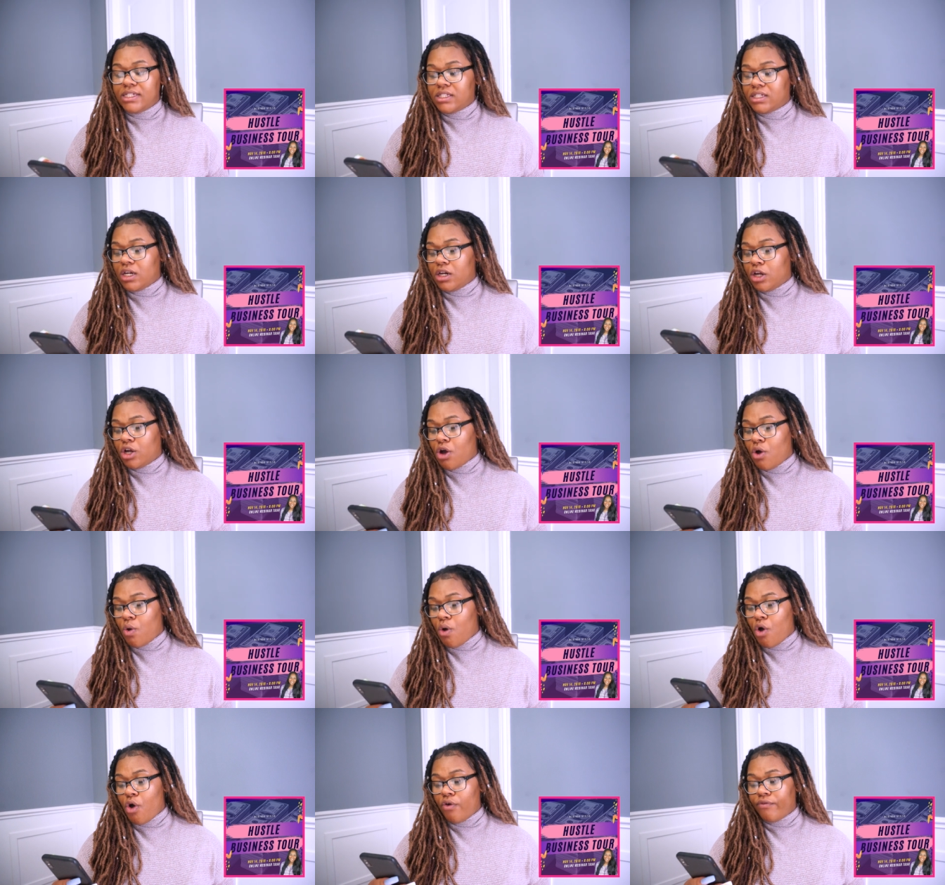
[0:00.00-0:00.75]
It's going to
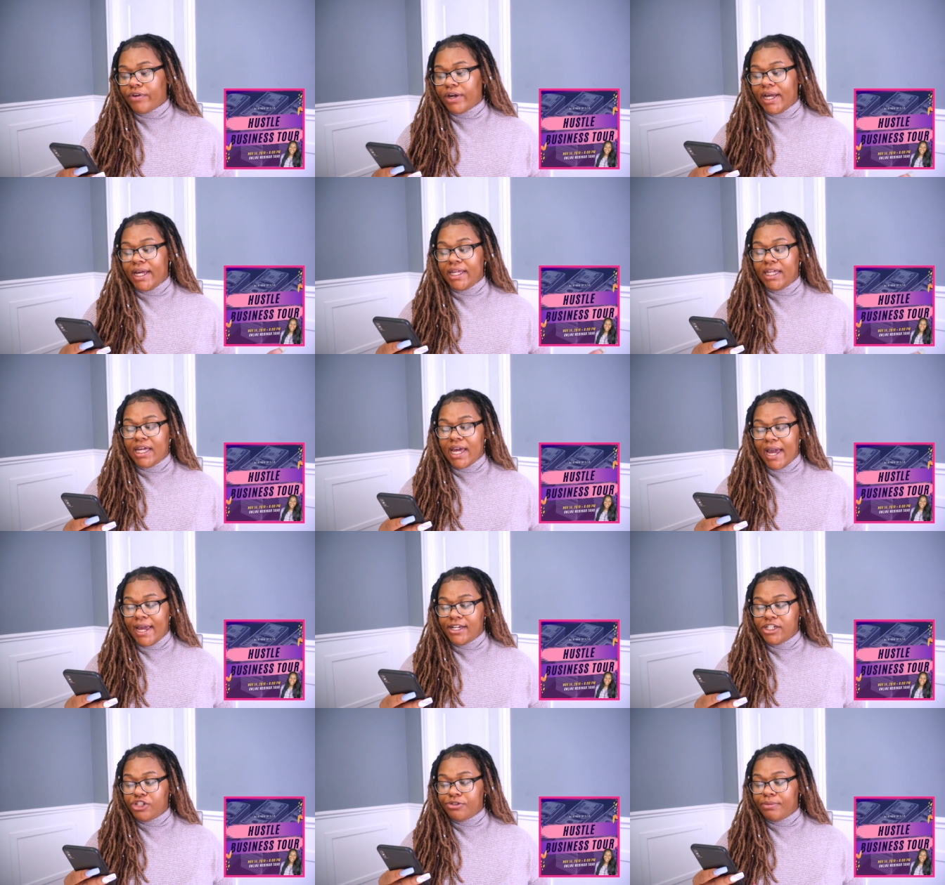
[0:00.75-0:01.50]
go over
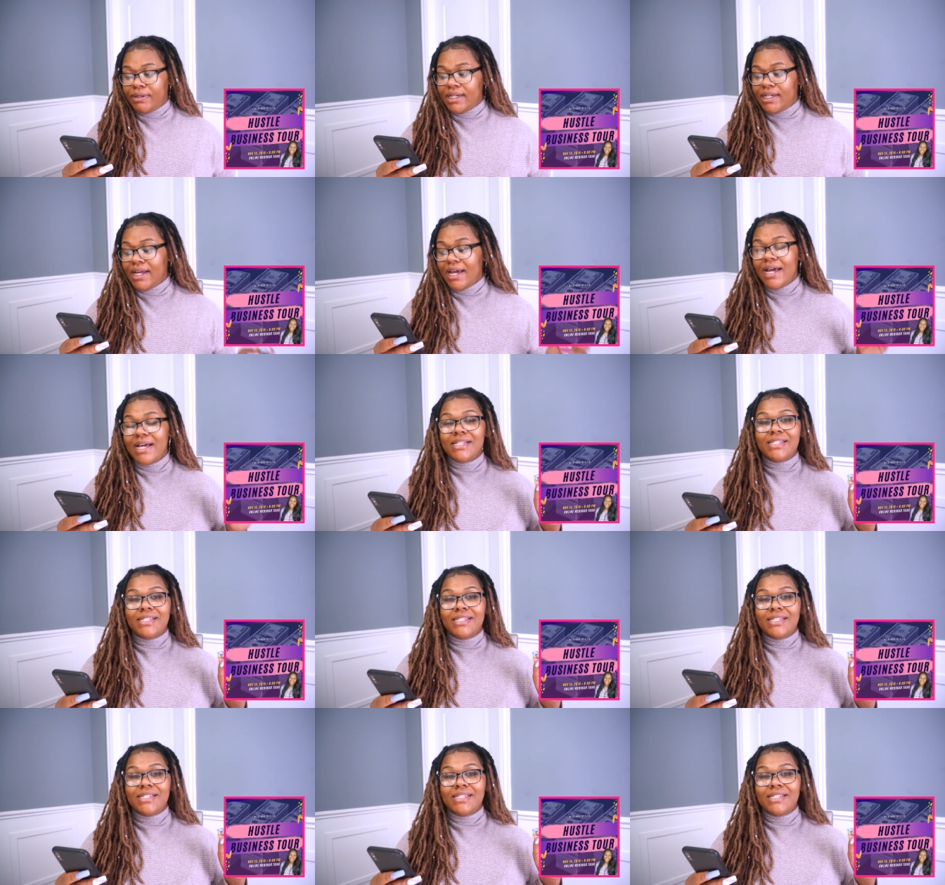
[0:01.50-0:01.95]
engagement,